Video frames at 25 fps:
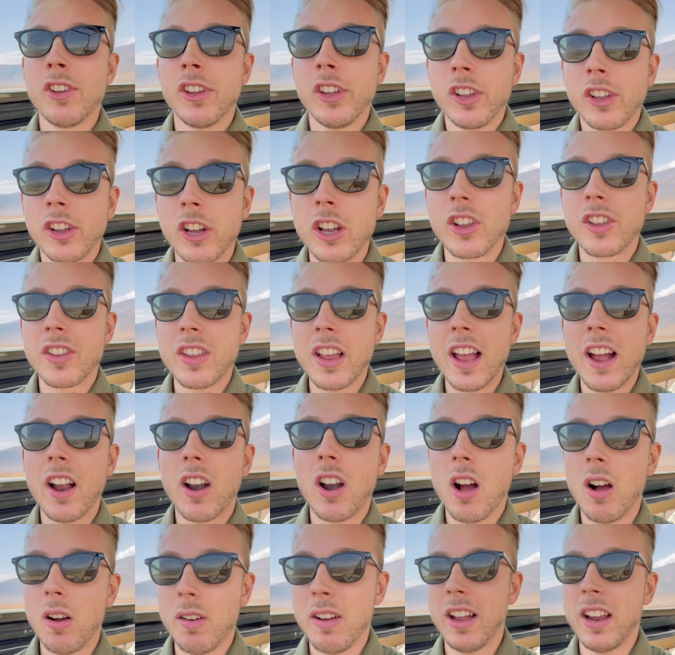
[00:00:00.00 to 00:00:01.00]
because they are
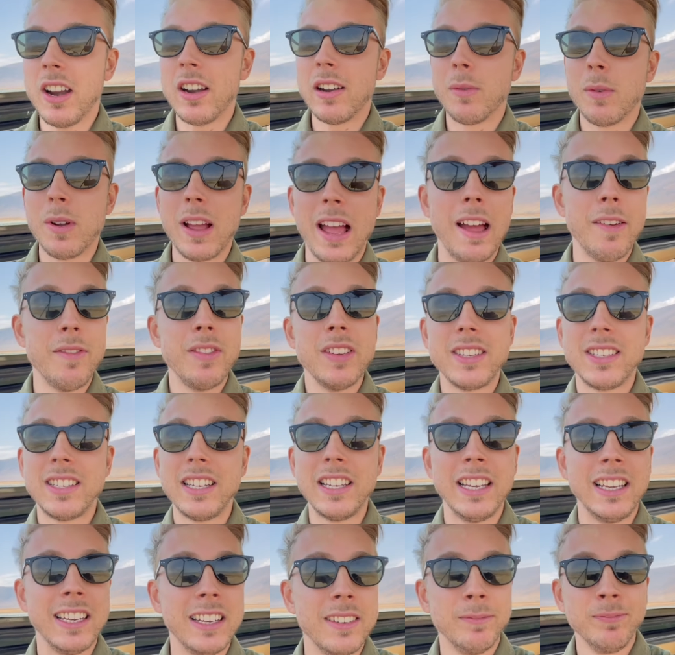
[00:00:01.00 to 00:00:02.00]
all here and we haven't
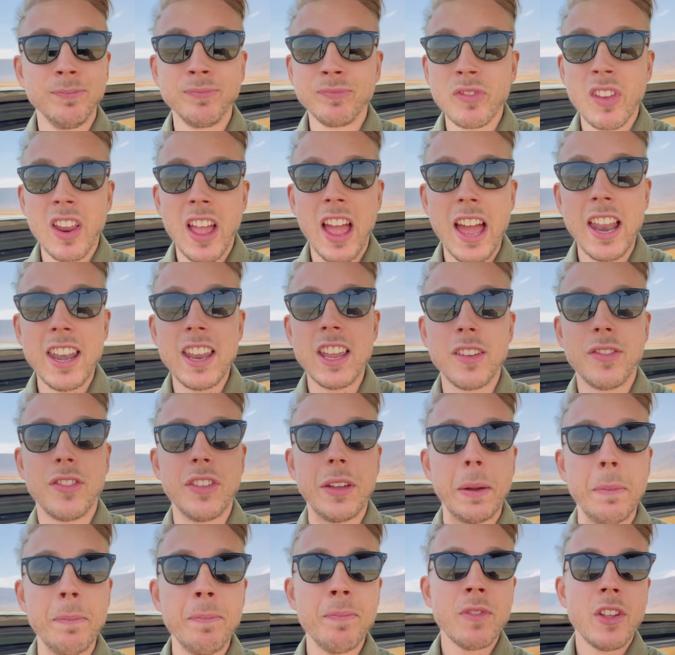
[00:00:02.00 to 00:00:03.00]
seen any of
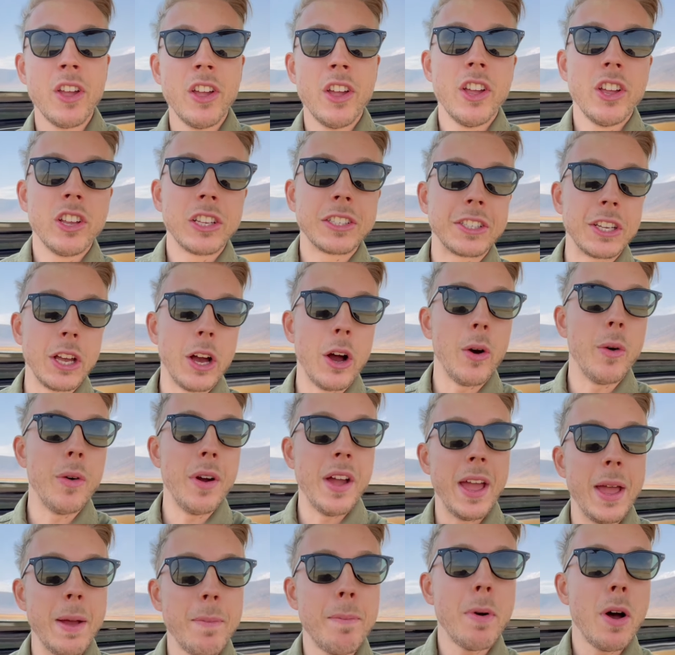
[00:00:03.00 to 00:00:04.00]
them. So
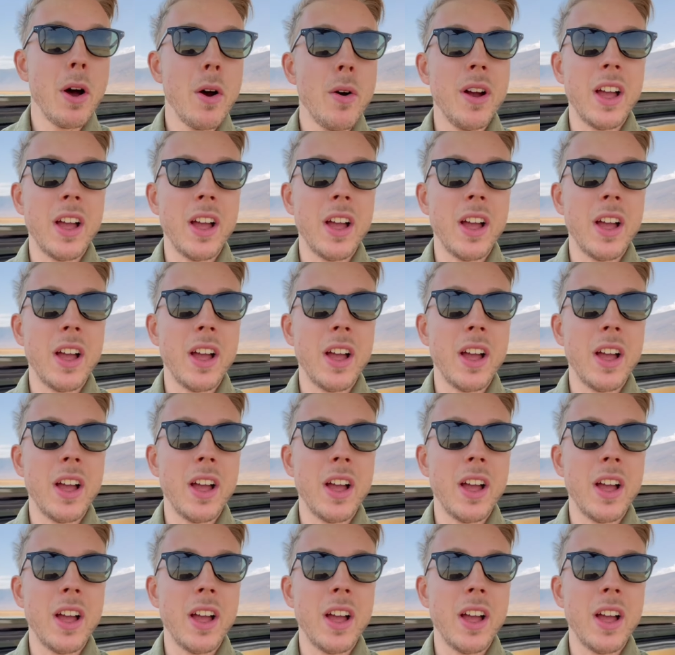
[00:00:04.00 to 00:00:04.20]
hippo,